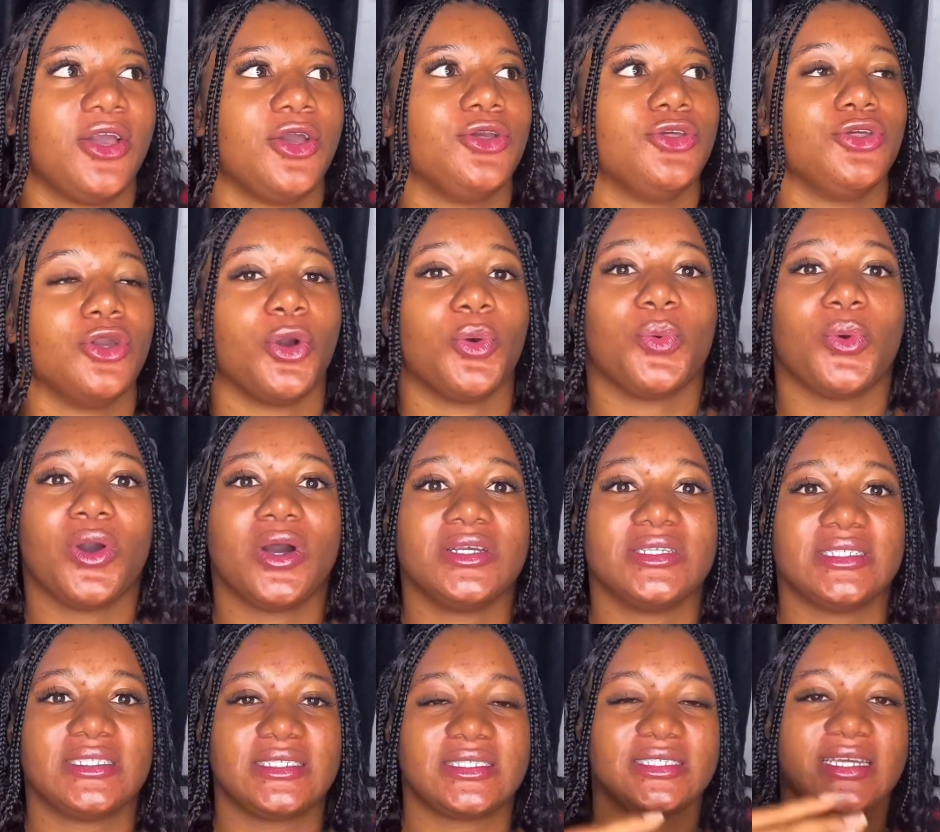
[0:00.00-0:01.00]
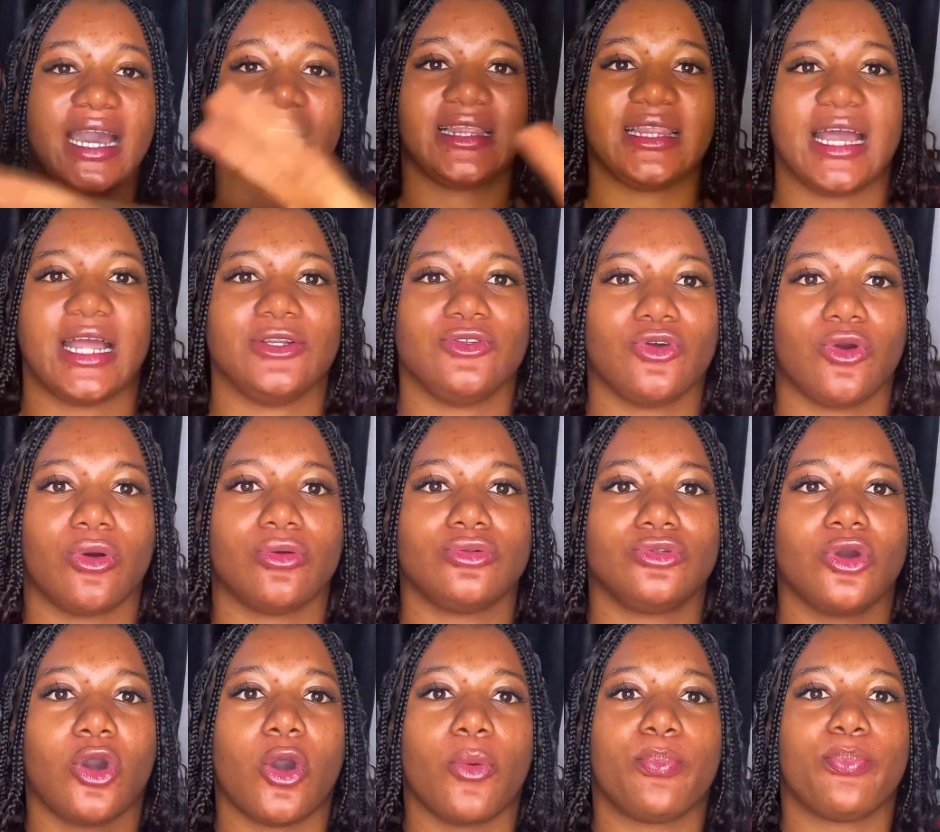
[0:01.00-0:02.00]
your walls scattered, your
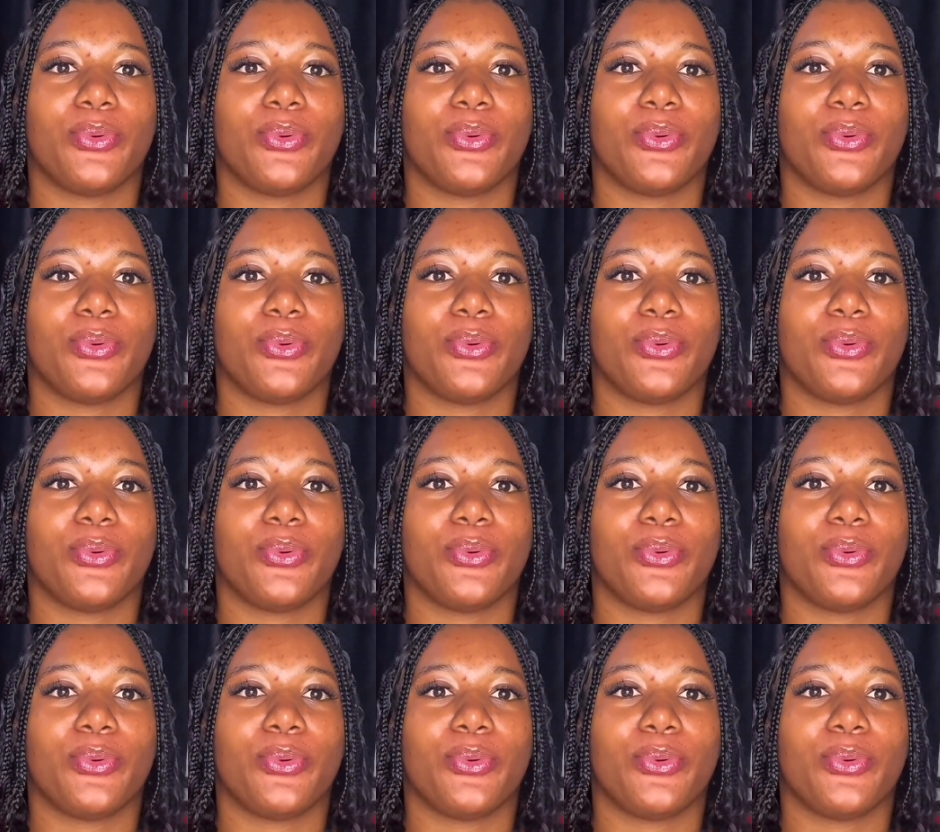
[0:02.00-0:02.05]
door